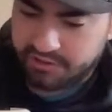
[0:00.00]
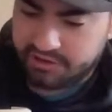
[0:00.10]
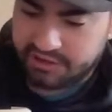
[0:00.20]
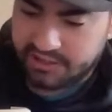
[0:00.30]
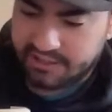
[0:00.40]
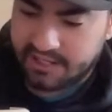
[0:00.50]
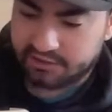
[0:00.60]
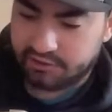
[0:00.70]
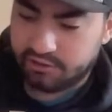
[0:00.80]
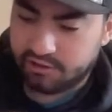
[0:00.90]
rolling
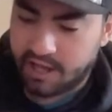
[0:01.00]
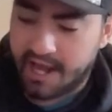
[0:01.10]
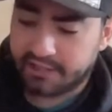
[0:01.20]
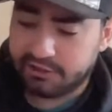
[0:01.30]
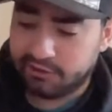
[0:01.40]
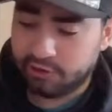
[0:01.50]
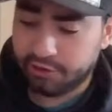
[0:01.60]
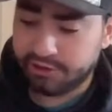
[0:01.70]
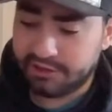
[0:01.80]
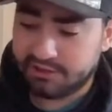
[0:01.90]
around.
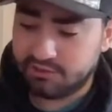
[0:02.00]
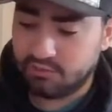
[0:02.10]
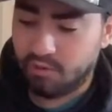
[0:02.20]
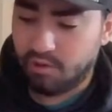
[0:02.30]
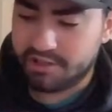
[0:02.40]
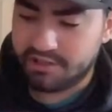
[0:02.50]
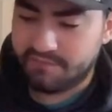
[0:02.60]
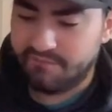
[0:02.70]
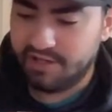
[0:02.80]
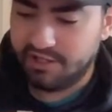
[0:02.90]
That's all
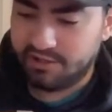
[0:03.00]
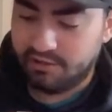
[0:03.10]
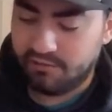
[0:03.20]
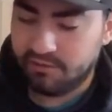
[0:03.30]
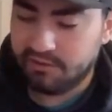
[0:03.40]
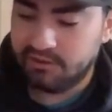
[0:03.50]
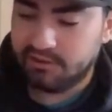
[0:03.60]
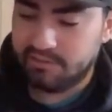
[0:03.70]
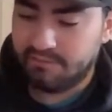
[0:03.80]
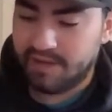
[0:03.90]
I'm doing to get that texture
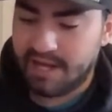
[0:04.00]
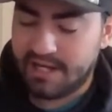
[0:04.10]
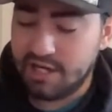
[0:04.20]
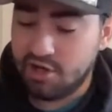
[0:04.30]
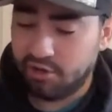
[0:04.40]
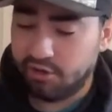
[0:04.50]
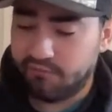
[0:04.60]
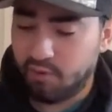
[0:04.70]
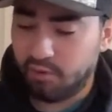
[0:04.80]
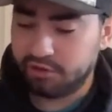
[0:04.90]
look. I actually learned
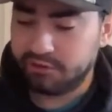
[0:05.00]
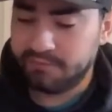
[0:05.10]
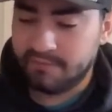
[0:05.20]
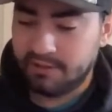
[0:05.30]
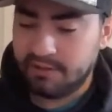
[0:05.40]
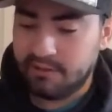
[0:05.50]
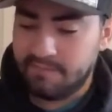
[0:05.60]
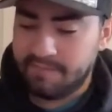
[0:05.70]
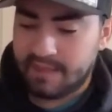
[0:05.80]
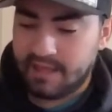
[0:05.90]
this while watching a
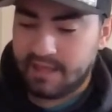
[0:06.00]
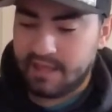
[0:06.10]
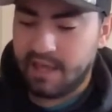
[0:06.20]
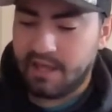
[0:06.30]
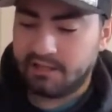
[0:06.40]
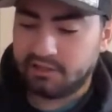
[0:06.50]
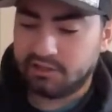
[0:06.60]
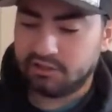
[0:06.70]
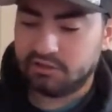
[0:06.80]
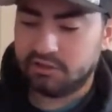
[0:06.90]
video by
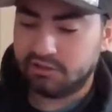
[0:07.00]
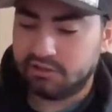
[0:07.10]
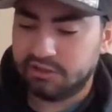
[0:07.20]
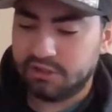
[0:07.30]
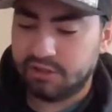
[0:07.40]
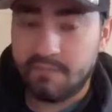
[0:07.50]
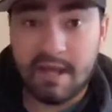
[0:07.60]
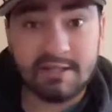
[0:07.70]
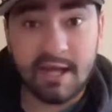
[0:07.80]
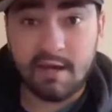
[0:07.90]
NerdForge,
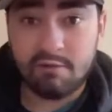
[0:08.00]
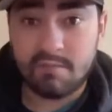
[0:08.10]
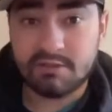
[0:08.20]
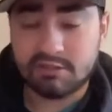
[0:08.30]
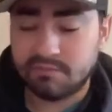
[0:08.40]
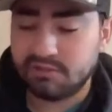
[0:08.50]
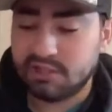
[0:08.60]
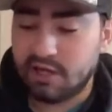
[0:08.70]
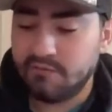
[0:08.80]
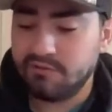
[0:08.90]
and
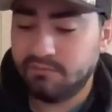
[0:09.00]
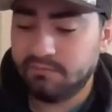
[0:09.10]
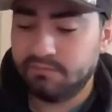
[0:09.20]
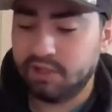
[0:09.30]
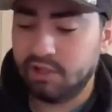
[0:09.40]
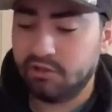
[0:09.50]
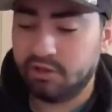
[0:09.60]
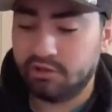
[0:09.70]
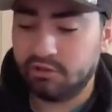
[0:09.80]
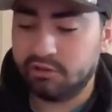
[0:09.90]
because they make dioramas
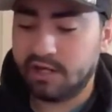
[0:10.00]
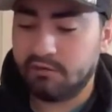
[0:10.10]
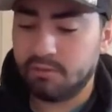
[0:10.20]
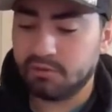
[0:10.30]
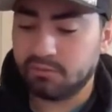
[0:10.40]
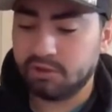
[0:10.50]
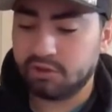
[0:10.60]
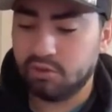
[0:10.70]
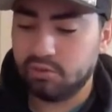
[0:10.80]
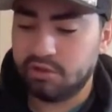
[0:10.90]
themselves,
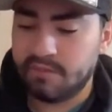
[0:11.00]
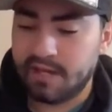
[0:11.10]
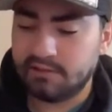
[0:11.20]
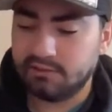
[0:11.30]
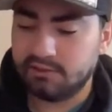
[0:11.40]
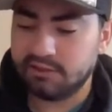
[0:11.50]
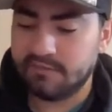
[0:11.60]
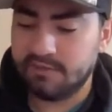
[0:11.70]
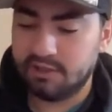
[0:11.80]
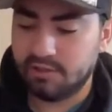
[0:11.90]
but their dioramas are much
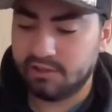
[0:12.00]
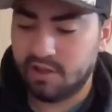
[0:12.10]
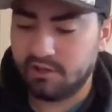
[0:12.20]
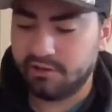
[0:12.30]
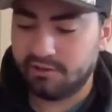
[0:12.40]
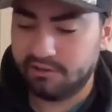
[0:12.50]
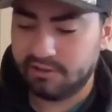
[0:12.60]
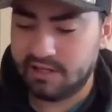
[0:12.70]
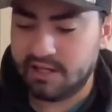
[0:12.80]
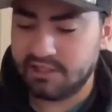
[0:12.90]
cooler than mine because they've been
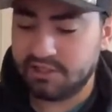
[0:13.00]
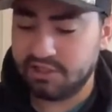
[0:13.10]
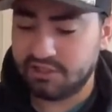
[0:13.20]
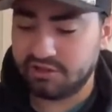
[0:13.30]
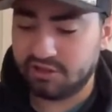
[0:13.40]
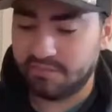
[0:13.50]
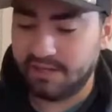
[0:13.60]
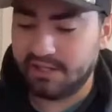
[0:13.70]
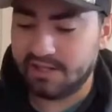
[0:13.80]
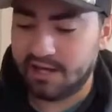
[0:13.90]
doing it longer, and
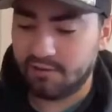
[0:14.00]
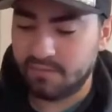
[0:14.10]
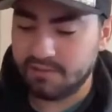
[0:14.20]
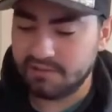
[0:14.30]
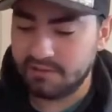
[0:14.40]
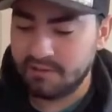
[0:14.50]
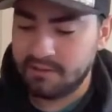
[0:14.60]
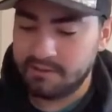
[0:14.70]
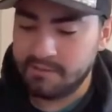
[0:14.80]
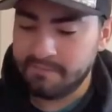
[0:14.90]
I just started making
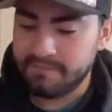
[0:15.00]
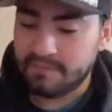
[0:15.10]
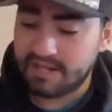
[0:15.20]
dioramas